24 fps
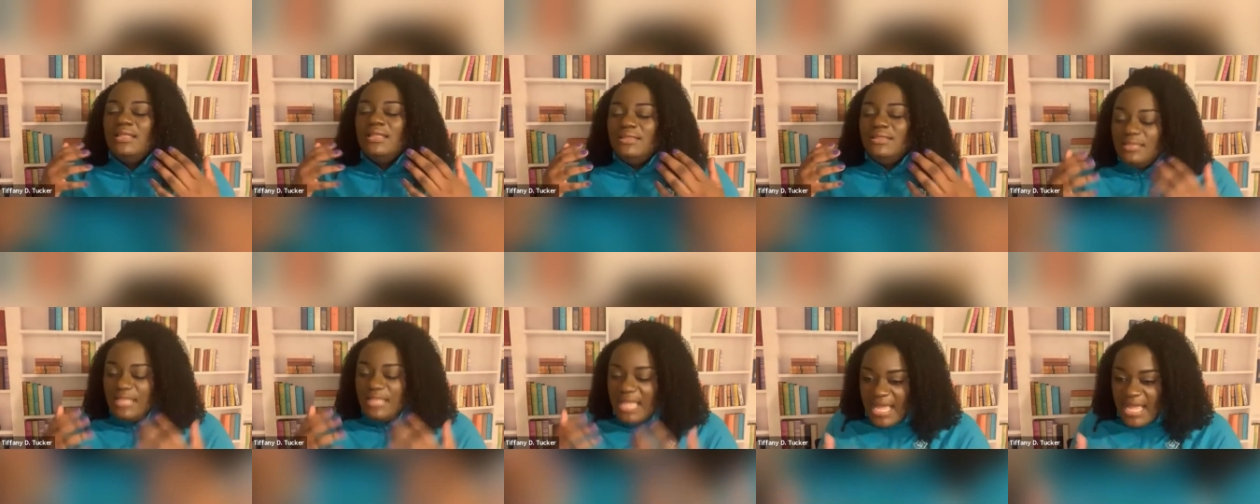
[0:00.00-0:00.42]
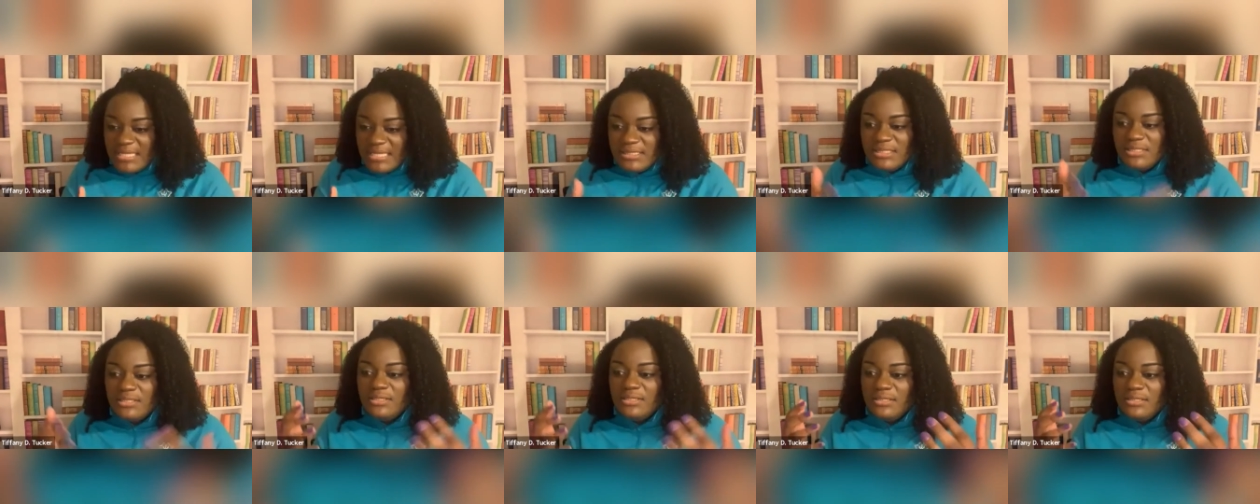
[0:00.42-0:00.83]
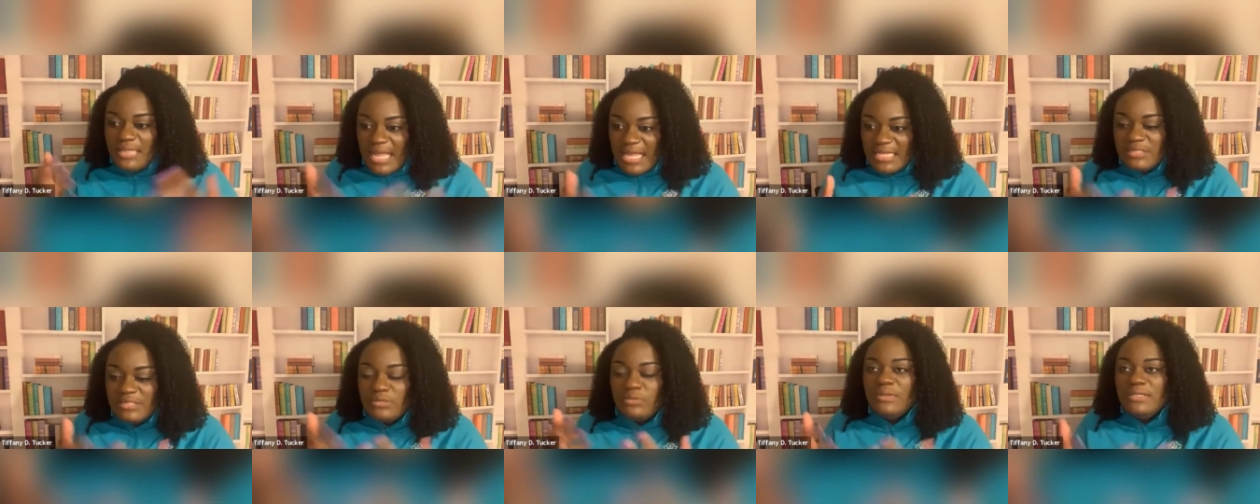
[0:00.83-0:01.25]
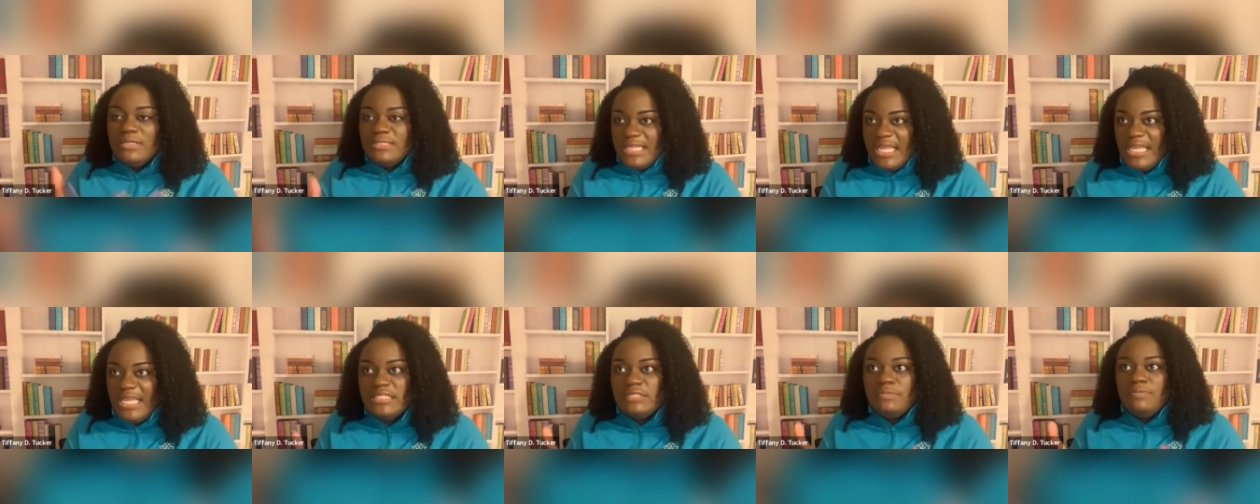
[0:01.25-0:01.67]
That's what
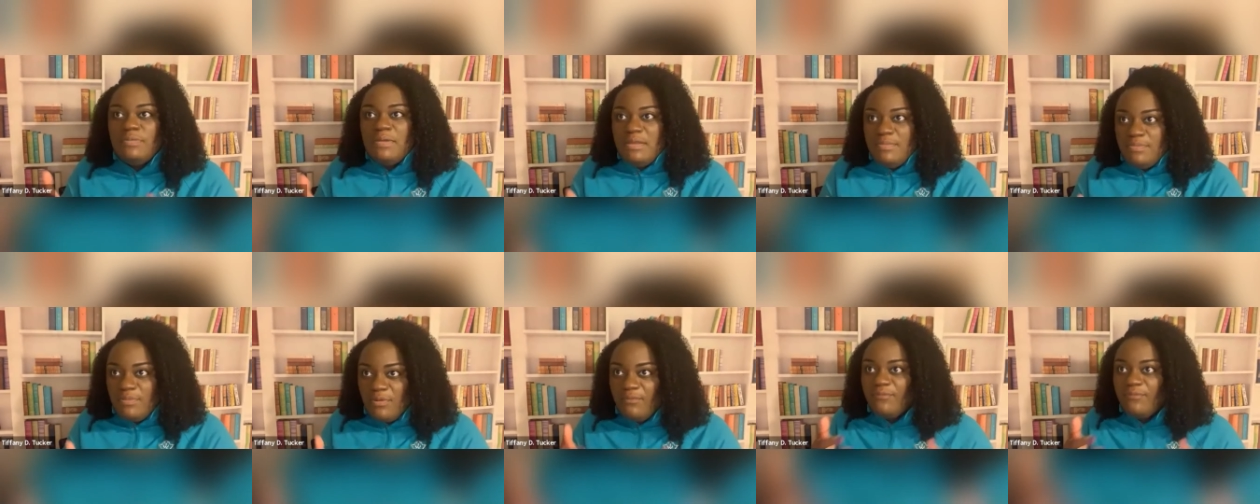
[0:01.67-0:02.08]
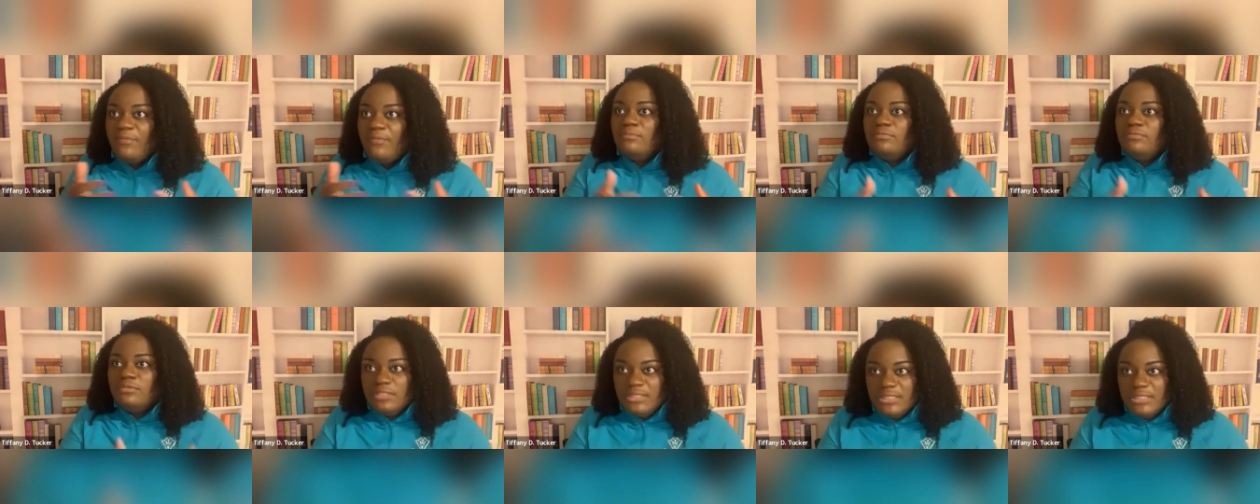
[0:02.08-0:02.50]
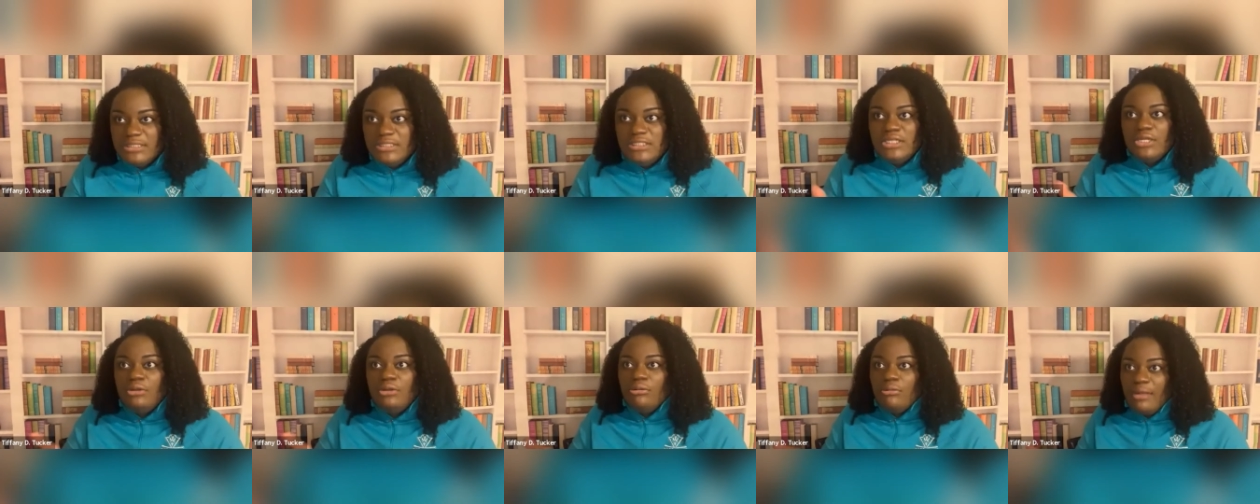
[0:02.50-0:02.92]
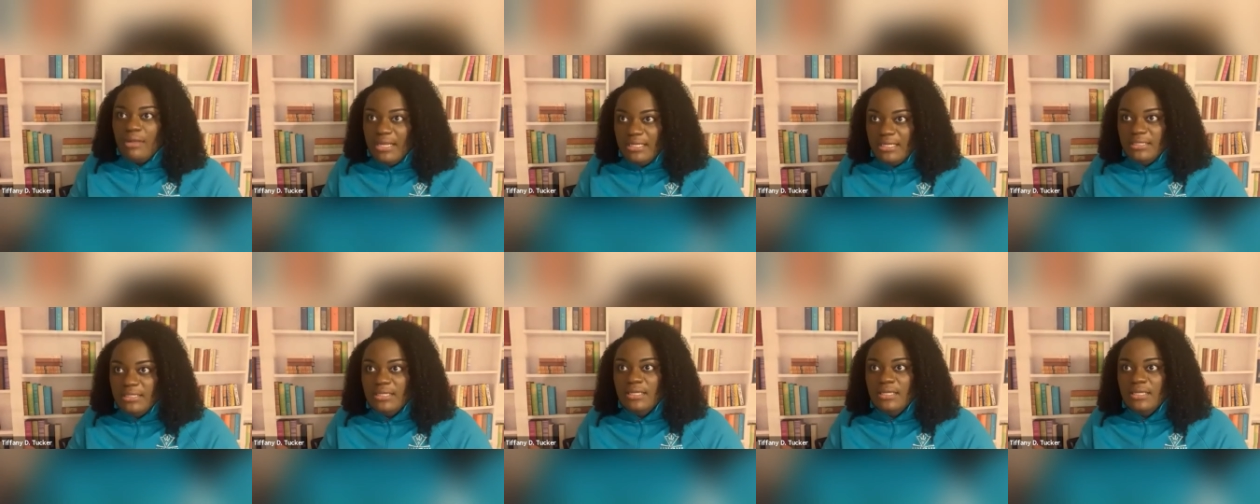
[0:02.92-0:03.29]
takes people from good to great.